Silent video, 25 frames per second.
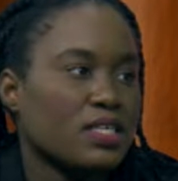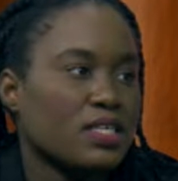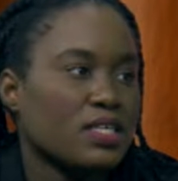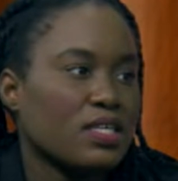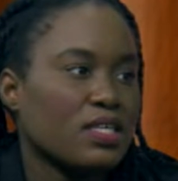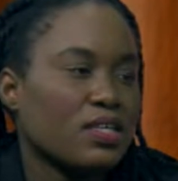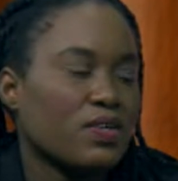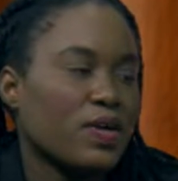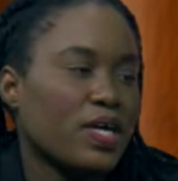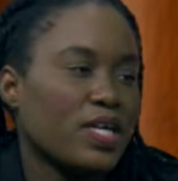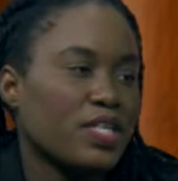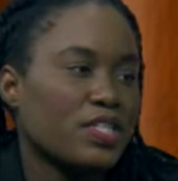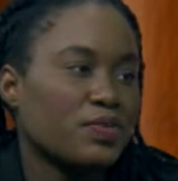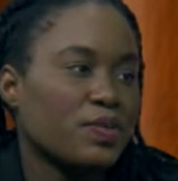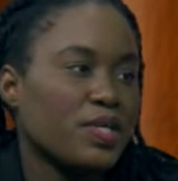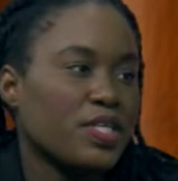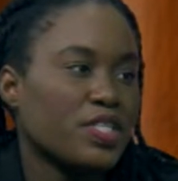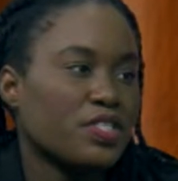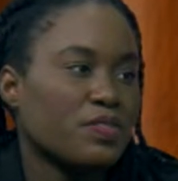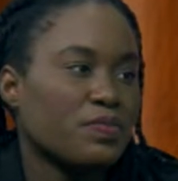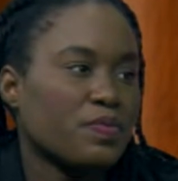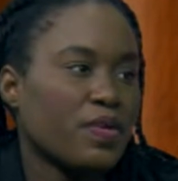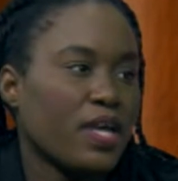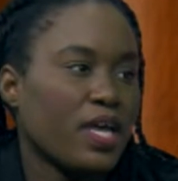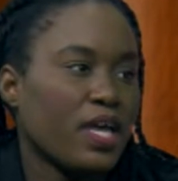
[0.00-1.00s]

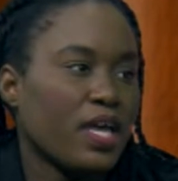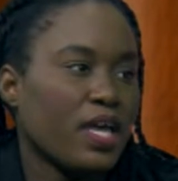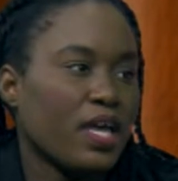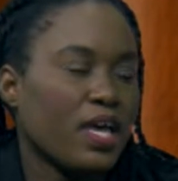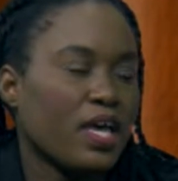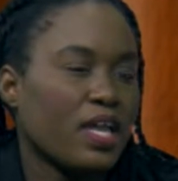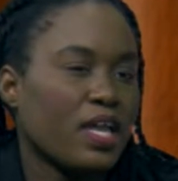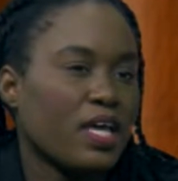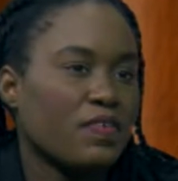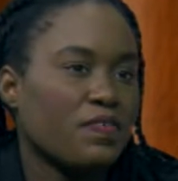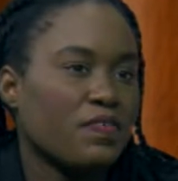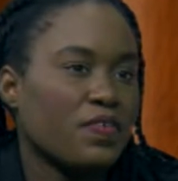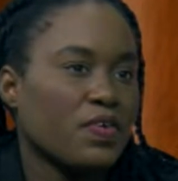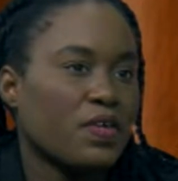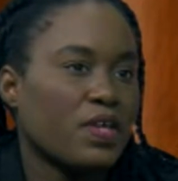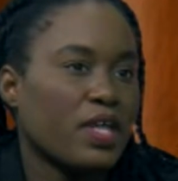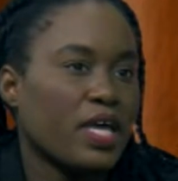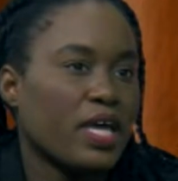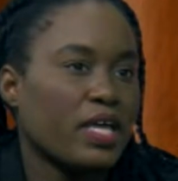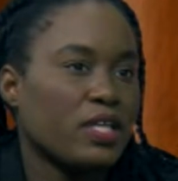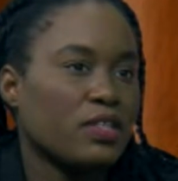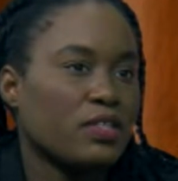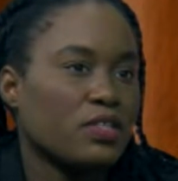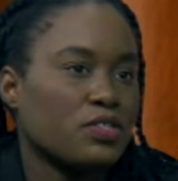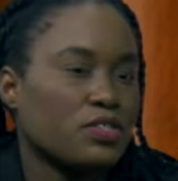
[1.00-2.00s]
graduation rate, and I feel
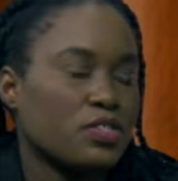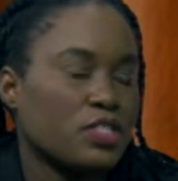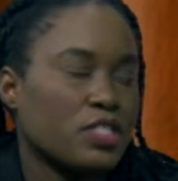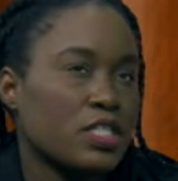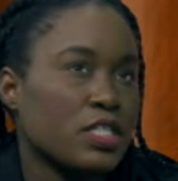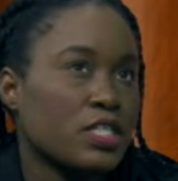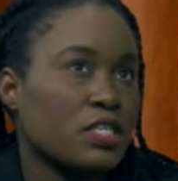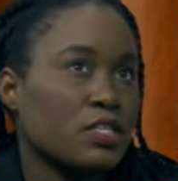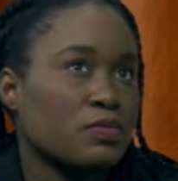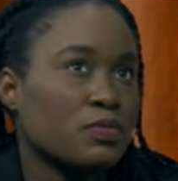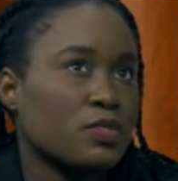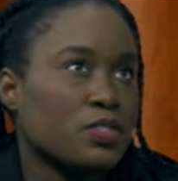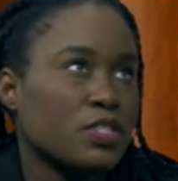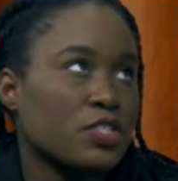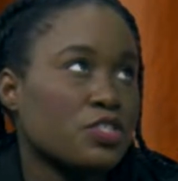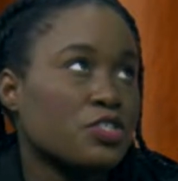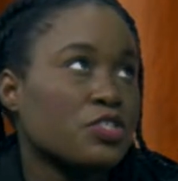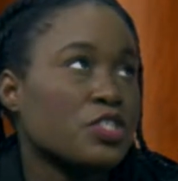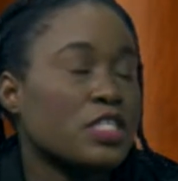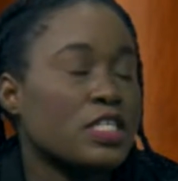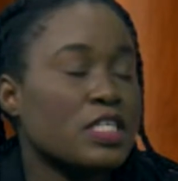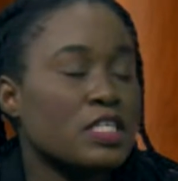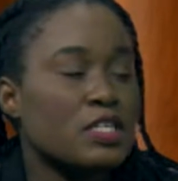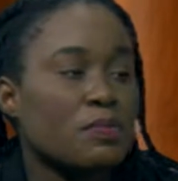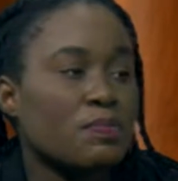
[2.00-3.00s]
like the
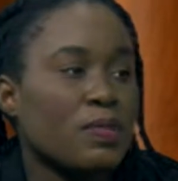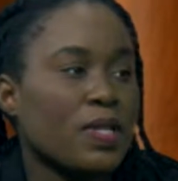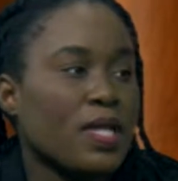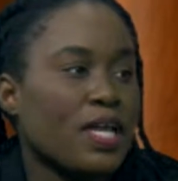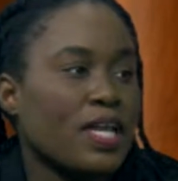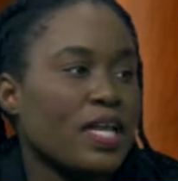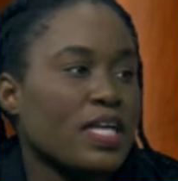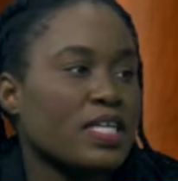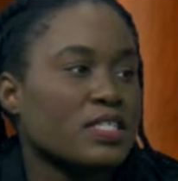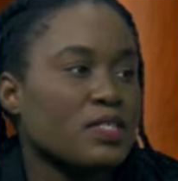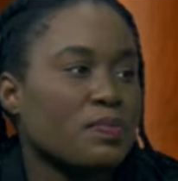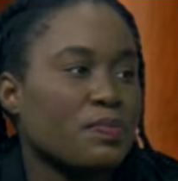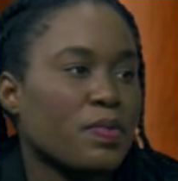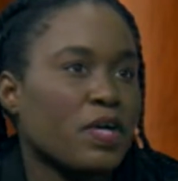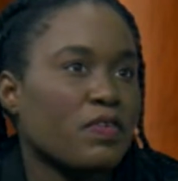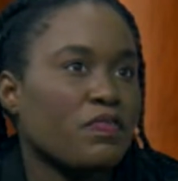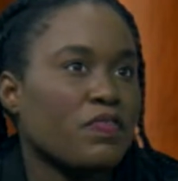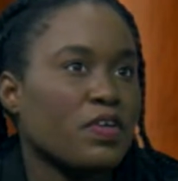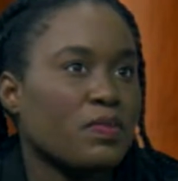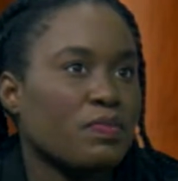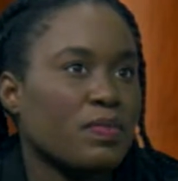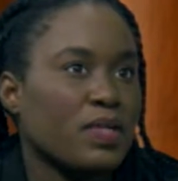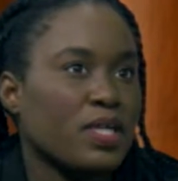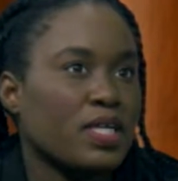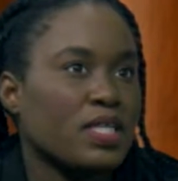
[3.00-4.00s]
strategic planning is the
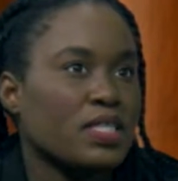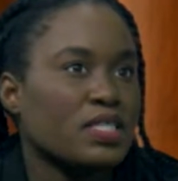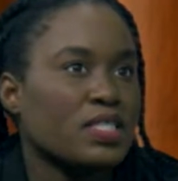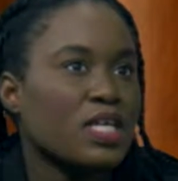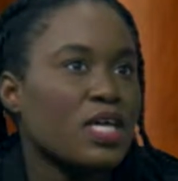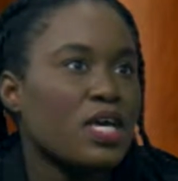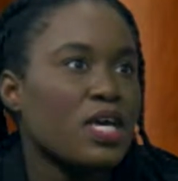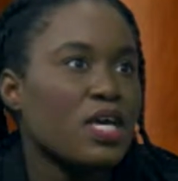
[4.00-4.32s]
perfect place